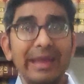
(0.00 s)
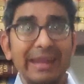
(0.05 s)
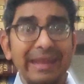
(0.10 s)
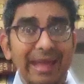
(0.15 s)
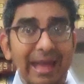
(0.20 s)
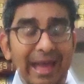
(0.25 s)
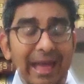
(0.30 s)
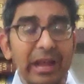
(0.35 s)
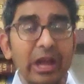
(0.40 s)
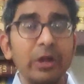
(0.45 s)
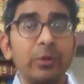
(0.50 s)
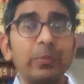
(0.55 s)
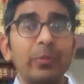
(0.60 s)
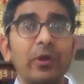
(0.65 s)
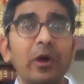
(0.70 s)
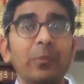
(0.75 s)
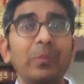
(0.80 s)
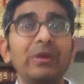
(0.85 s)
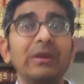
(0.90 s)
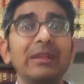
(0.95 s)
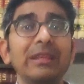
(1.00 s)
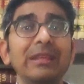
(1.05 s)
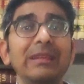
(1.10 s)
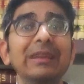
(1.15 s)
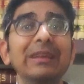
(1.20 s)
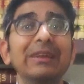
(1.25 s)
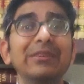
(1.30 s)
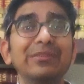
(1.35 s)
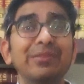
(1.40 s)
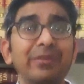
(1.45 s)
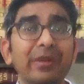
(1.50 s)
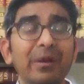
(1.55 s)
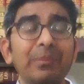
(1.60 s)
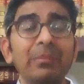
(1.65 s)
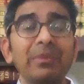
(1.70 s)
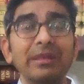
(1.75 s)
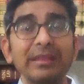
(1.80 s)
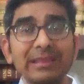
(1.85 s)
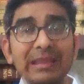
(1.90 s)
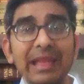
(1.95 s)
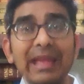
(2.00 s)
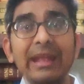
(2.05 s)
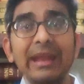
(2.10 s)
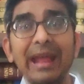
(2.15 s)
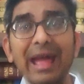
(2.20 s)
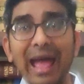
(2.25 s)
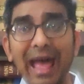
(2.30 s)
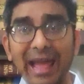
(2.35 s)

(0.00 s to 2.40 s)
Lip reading: inherit property from their